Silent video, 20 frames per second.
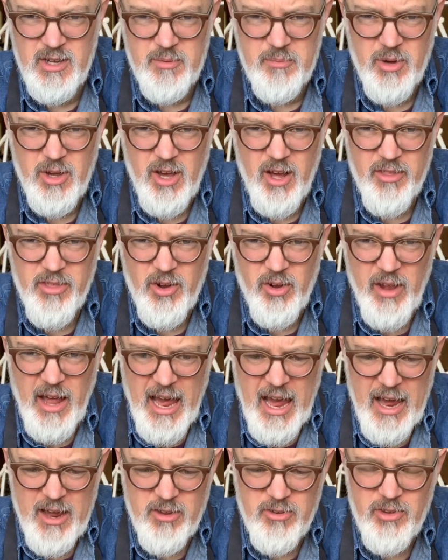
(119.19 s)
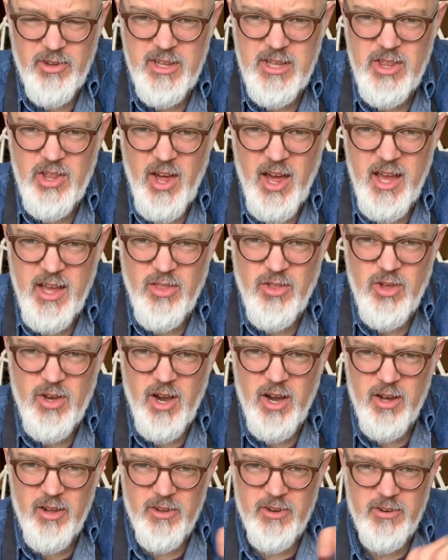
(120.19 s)
because it'll actually change
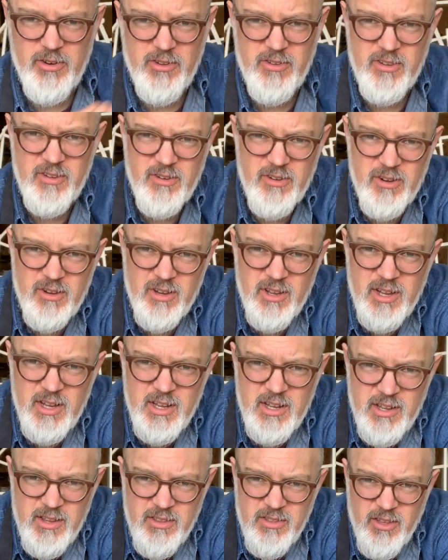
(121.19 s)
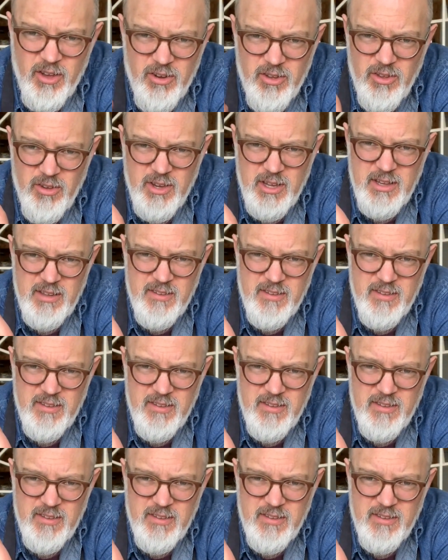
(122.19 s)
colors. So you can